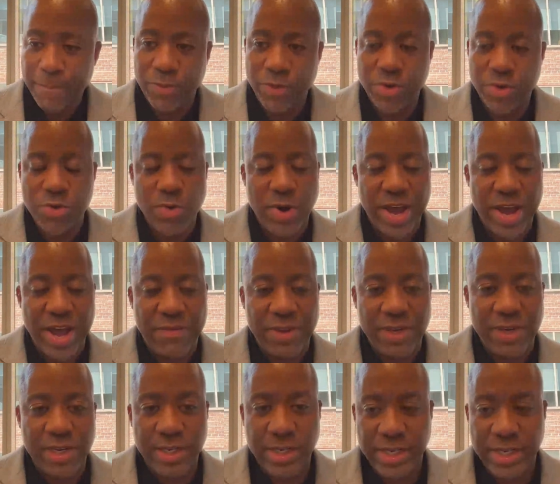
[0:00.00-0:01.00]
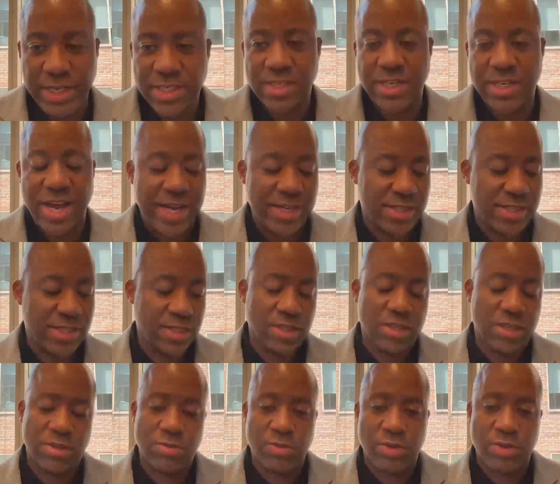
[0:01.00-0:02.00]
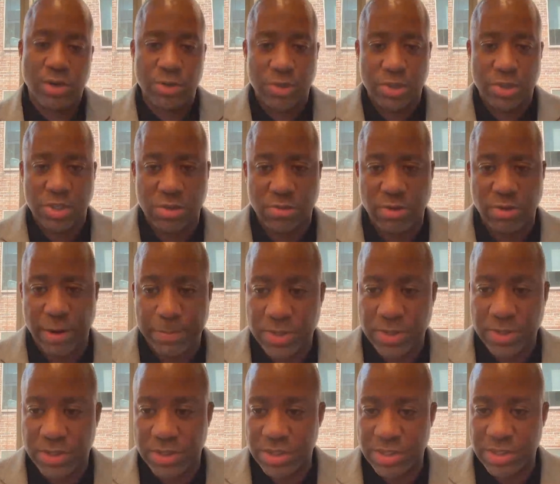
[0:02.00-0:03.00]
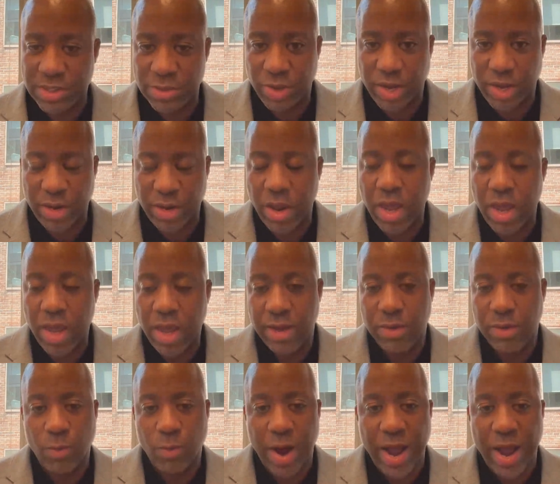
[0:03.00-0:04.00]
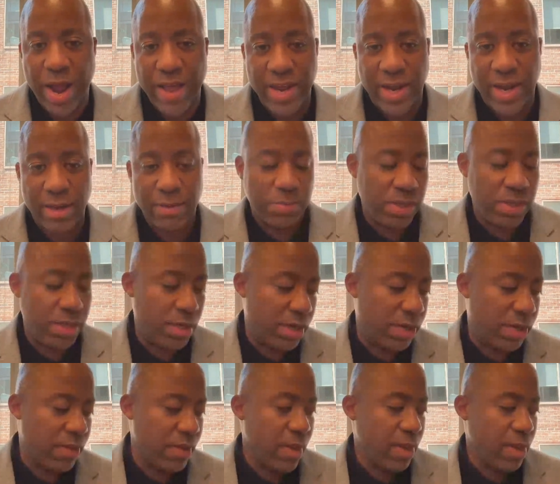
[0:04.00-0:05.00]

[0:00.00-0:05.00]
Do you have any insights into those discrepancies and and, and why that could be a,